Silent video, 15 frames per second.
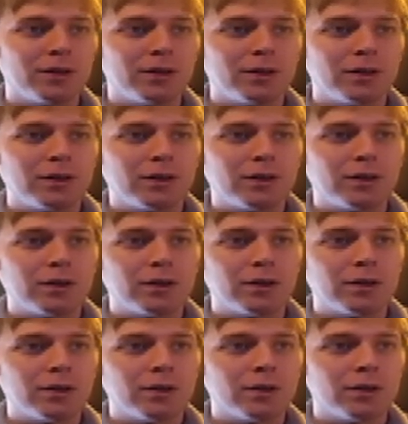
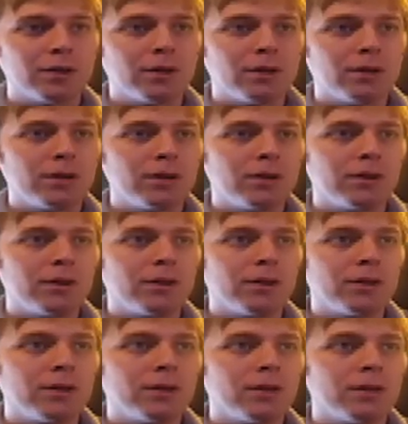
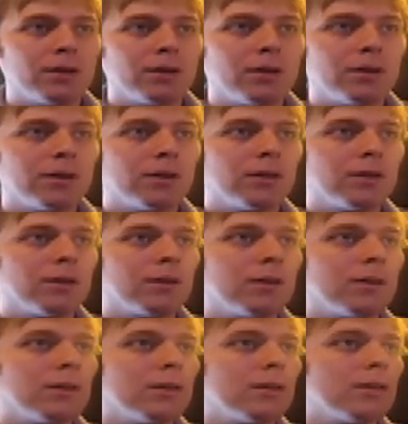
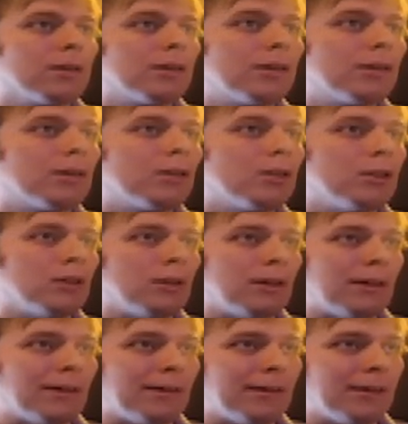
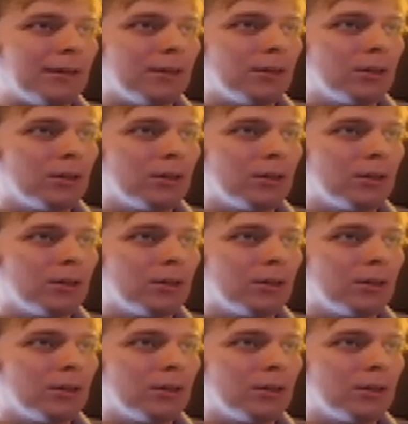No one is speaking in this clip.